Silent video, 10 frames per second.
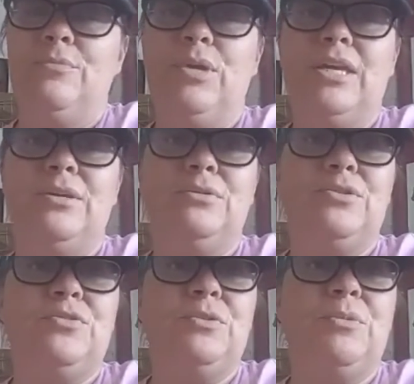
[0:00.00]
be
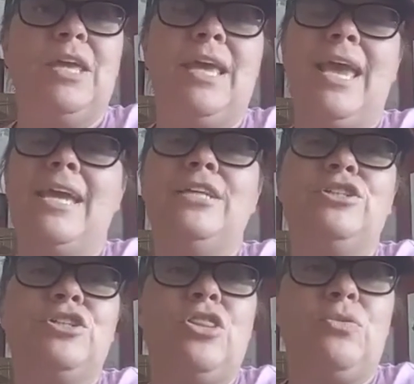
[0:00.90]
used from like
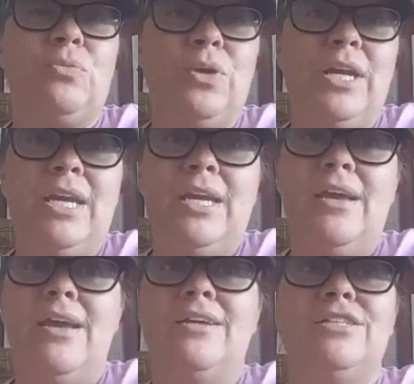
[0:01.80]
age
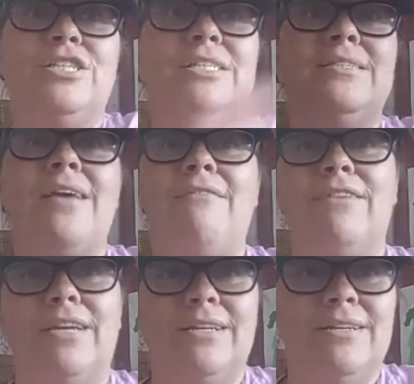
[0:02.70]
3 to
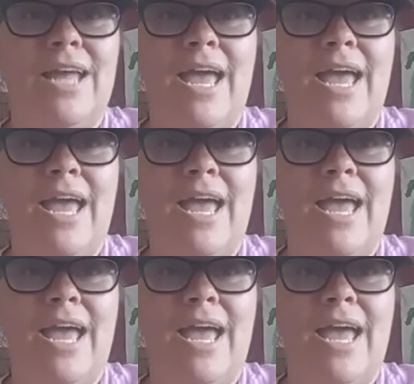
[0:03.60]
7,